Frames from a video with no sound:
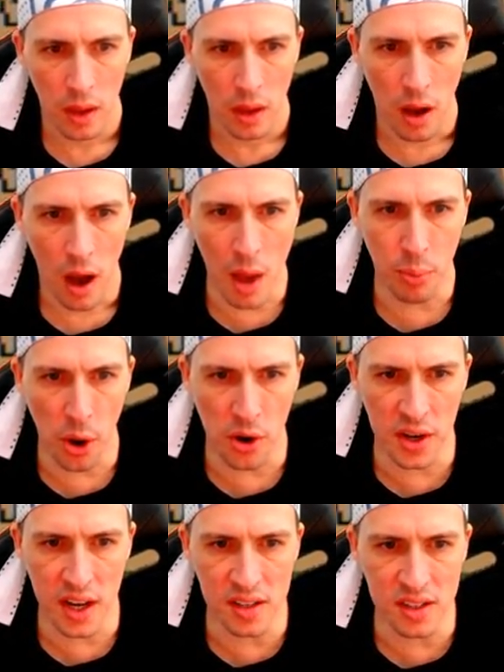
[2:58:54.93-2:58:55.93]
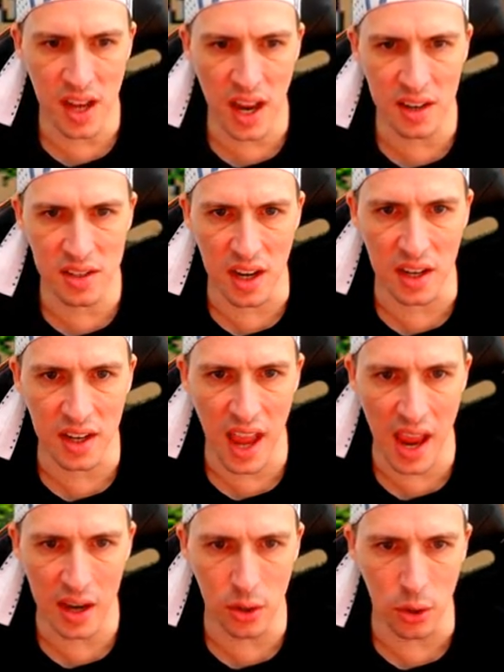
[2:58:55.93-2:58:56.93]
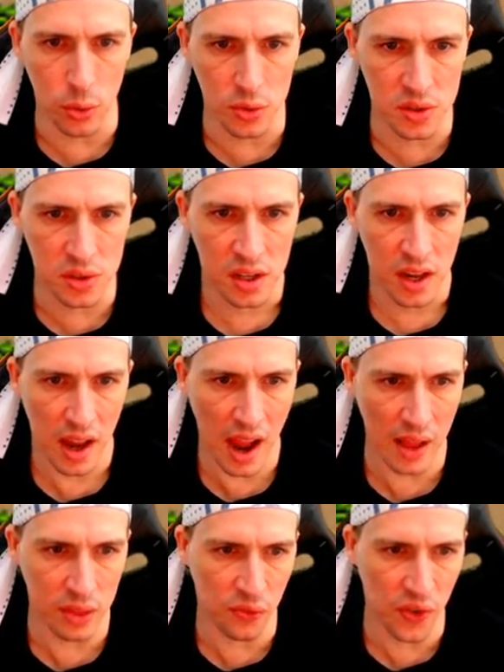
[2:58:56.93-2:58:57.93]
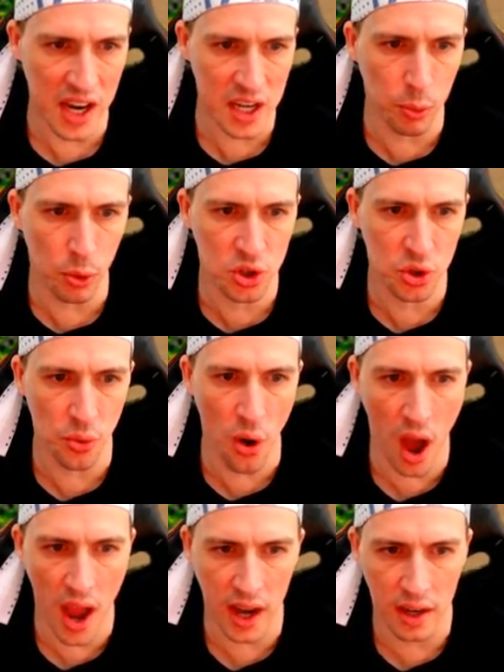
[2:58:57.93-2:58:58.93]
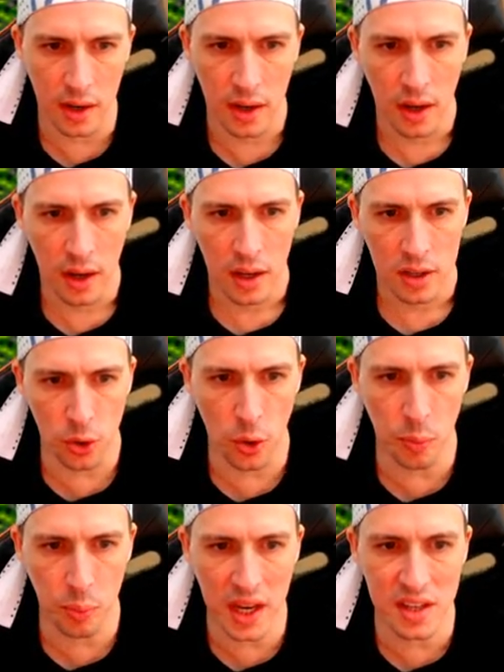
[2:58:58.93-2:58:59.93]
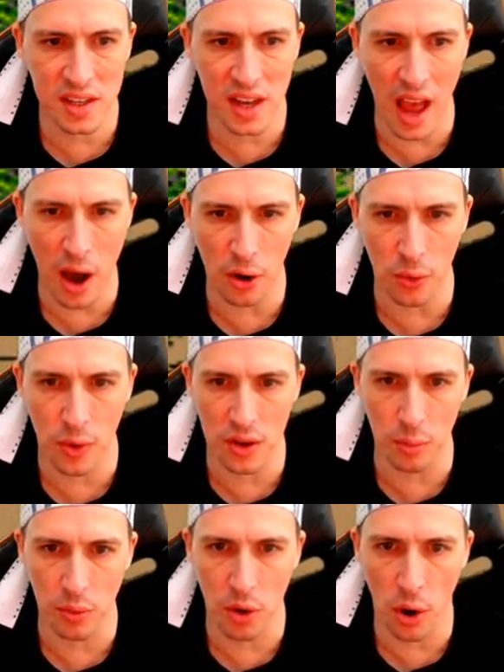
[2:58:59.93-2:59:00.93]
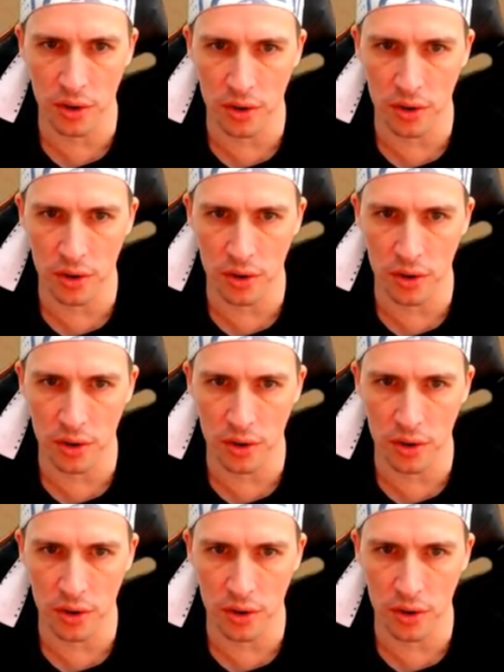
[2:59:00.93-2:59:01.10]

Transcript: I burnt incense and candles at the Facebook shrine to appease the algorithm god,